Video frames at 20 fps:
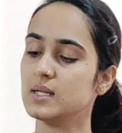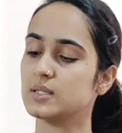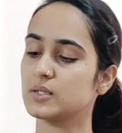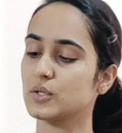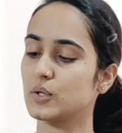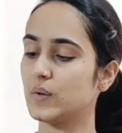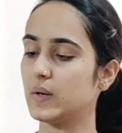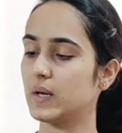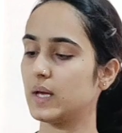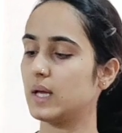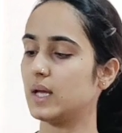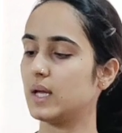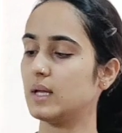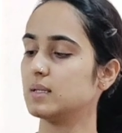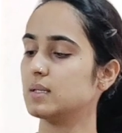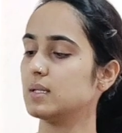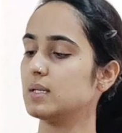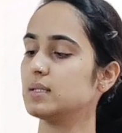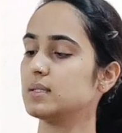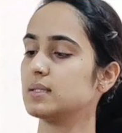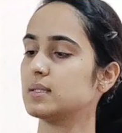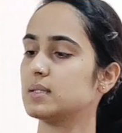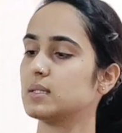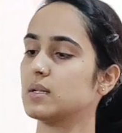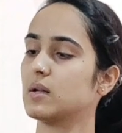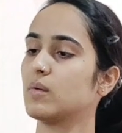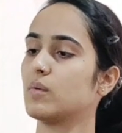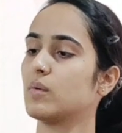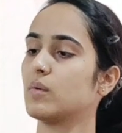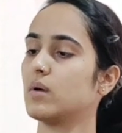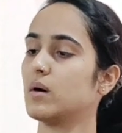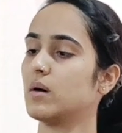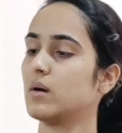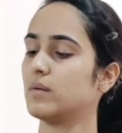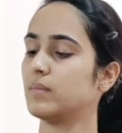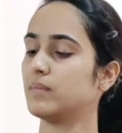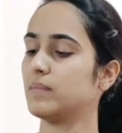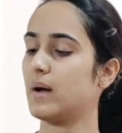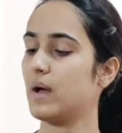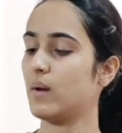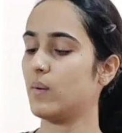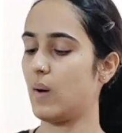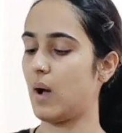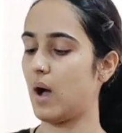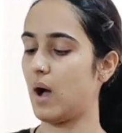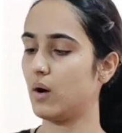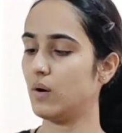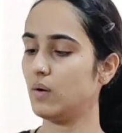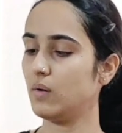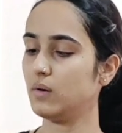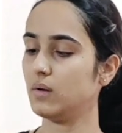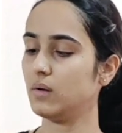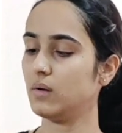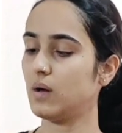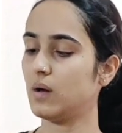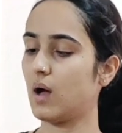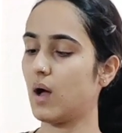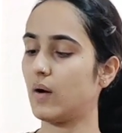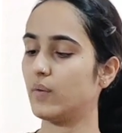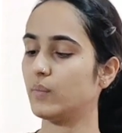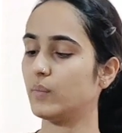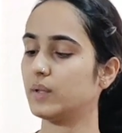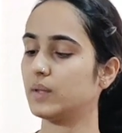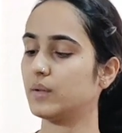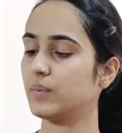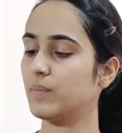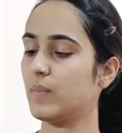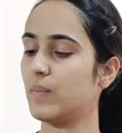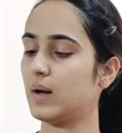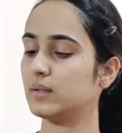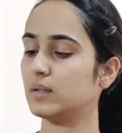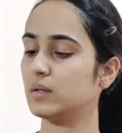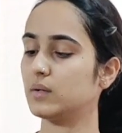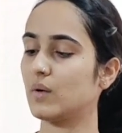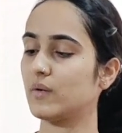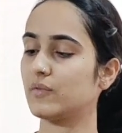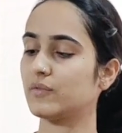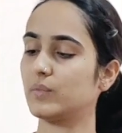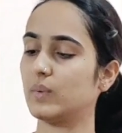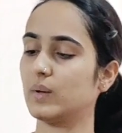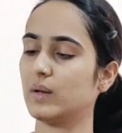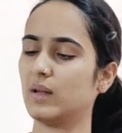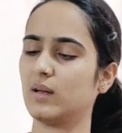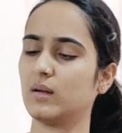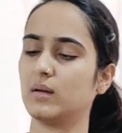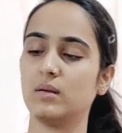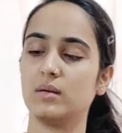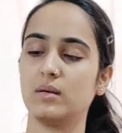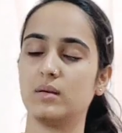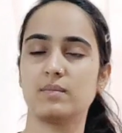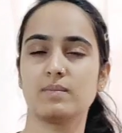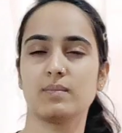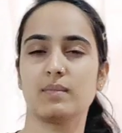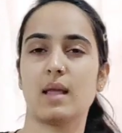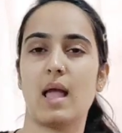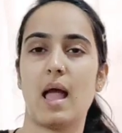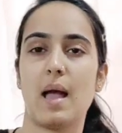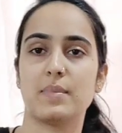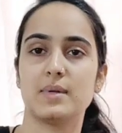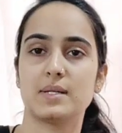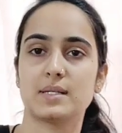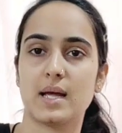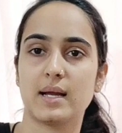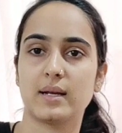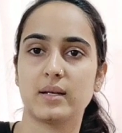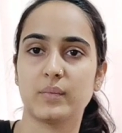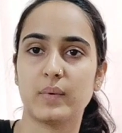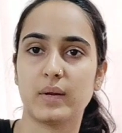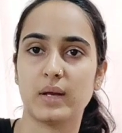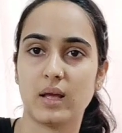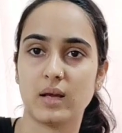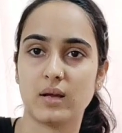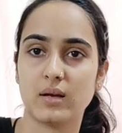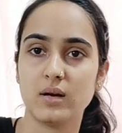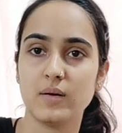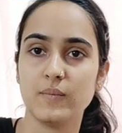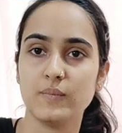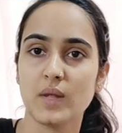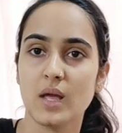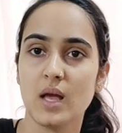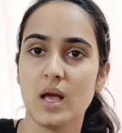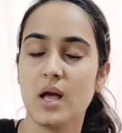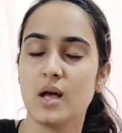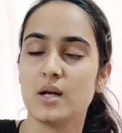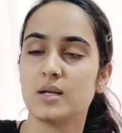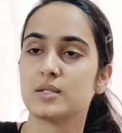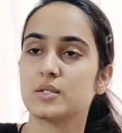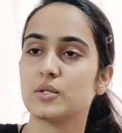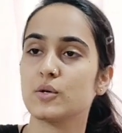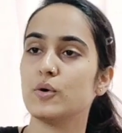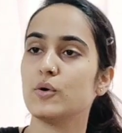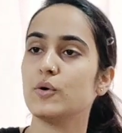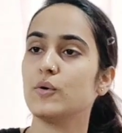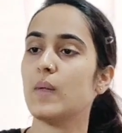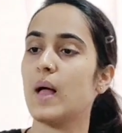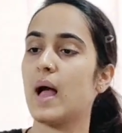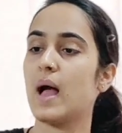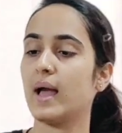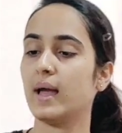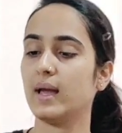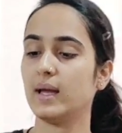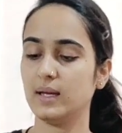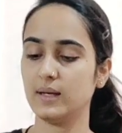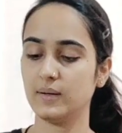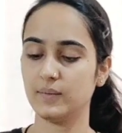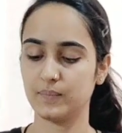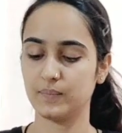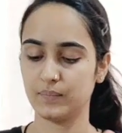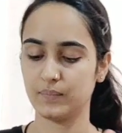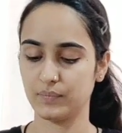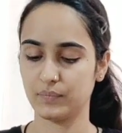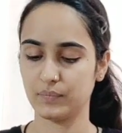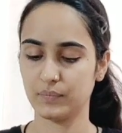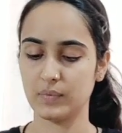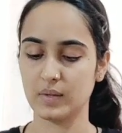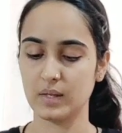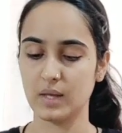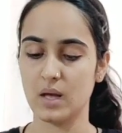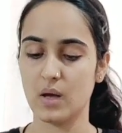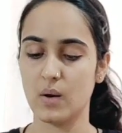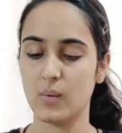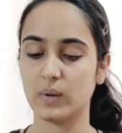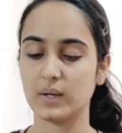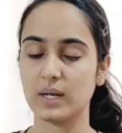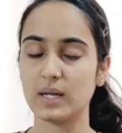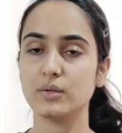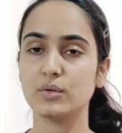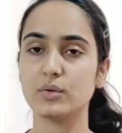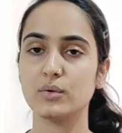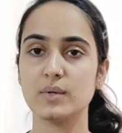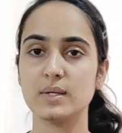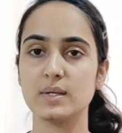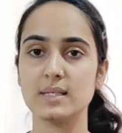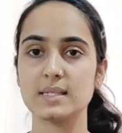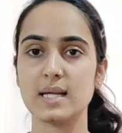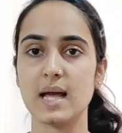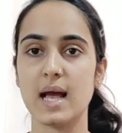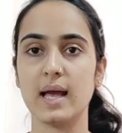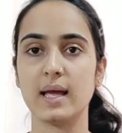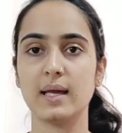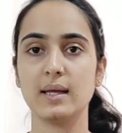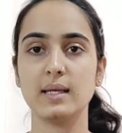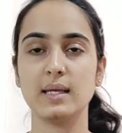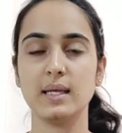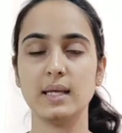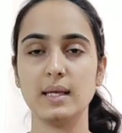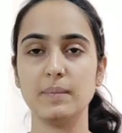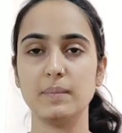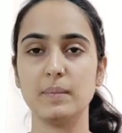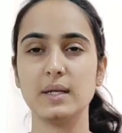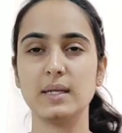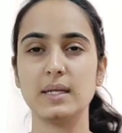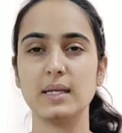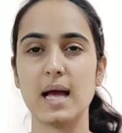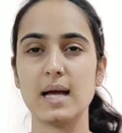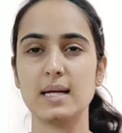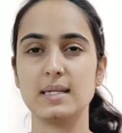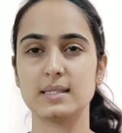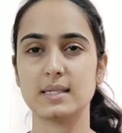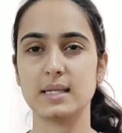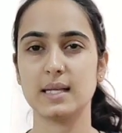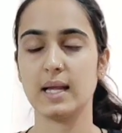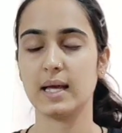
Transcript: So it is uh, by Wow uh, with mother of vinegar, apple cider vinegar. So I What I do is I keep it as